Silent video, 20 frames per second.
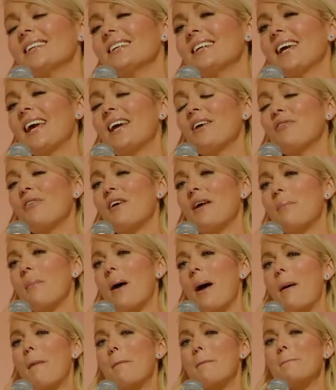gave him
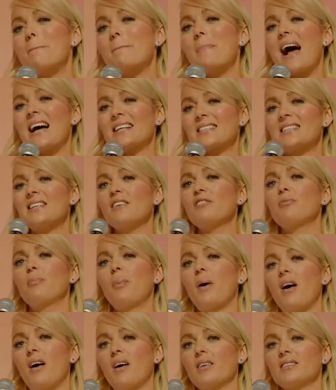a massive
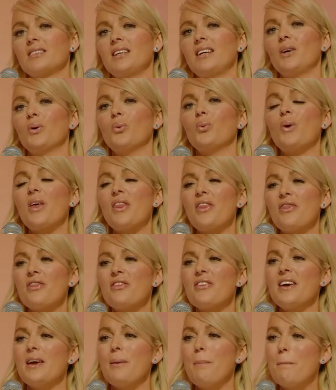party
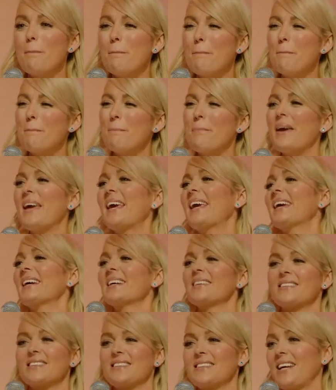with the
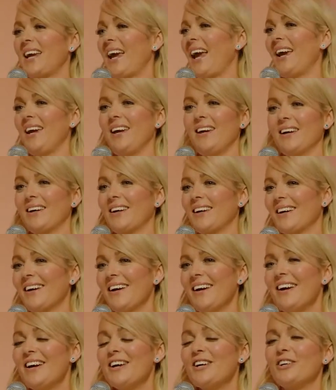biggest cake
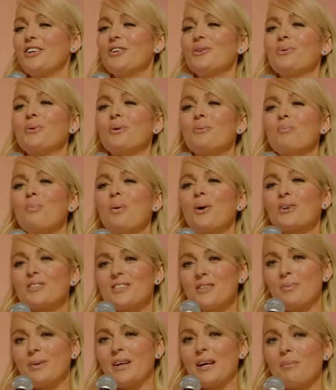you can
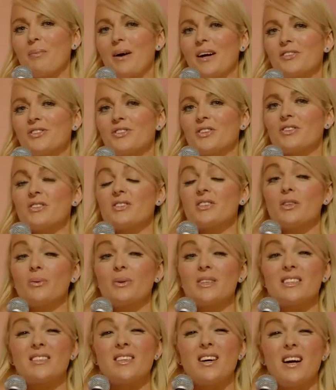possibly imagine. So
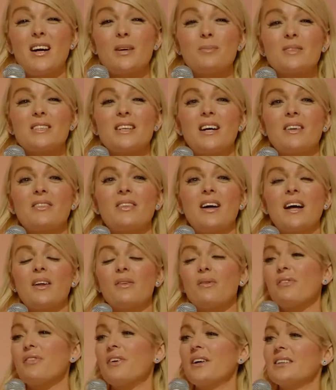it's times like that
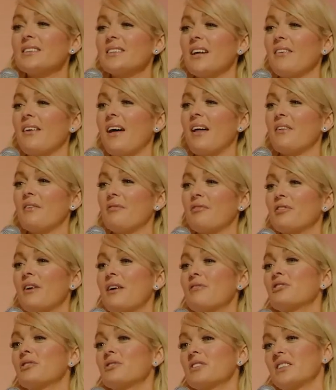and things like that that
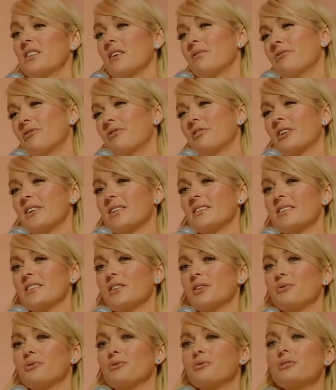Forever has done for us
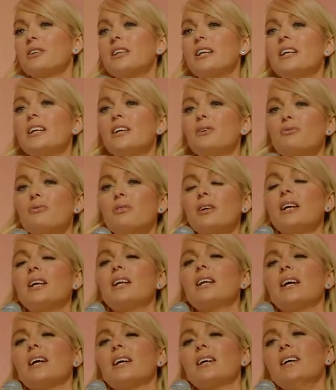that have really,
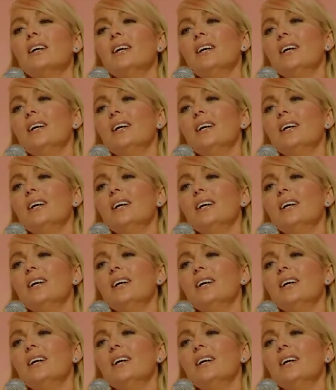really